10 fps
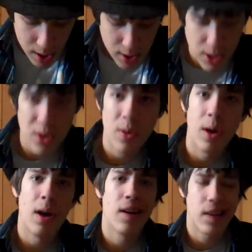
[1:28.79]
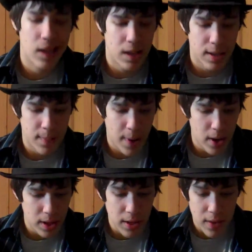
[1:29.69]
So,
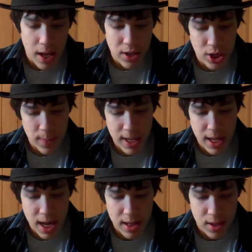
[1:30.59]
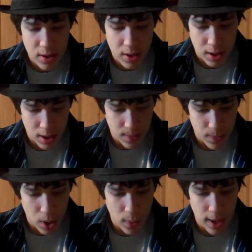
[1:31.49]
apparently the NGP has an
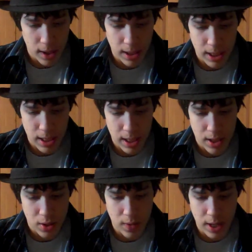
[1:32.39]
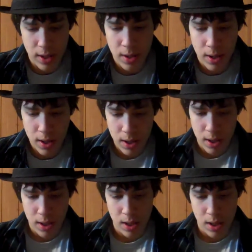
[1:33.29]
OLED screen,
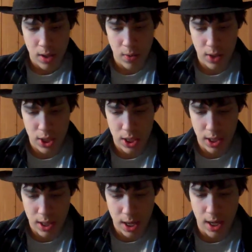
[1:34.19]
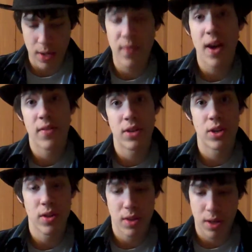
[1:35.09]
which is 5
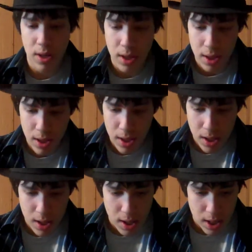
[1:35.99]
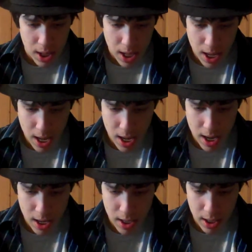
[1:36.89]
inches.
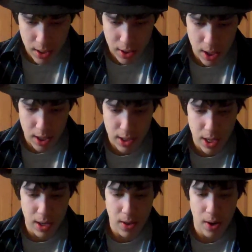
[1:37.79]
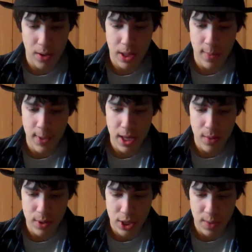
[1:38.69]
And it's got a state-of-the-art
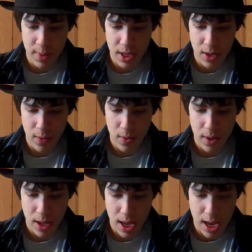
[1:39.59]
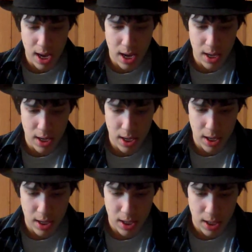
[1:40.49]
CPU and GPU, and
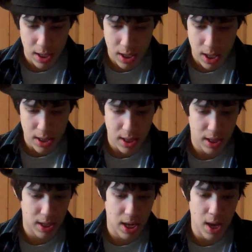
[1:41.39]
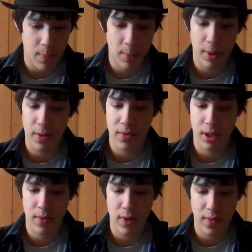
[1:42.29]
it is capable of
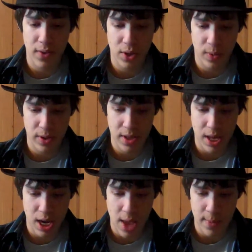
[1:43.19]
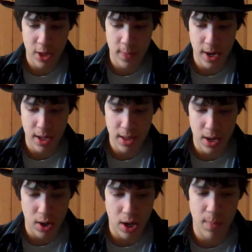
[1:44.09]
delivering visuals and game experience
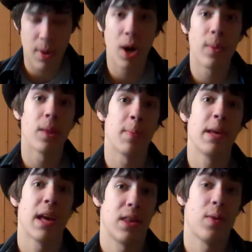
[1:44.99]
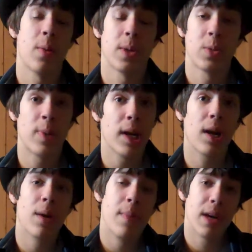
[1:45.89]
that are on par with the PS3, which is pretty
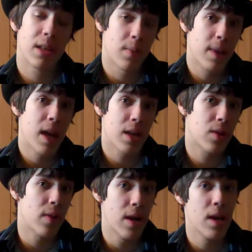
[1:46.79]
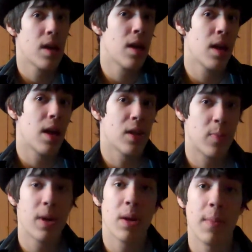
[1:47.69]
good because the PS3 has
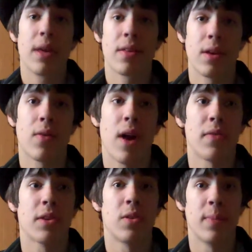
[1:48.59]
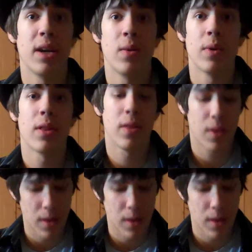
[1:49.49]
pretty amazing graphics to begin with.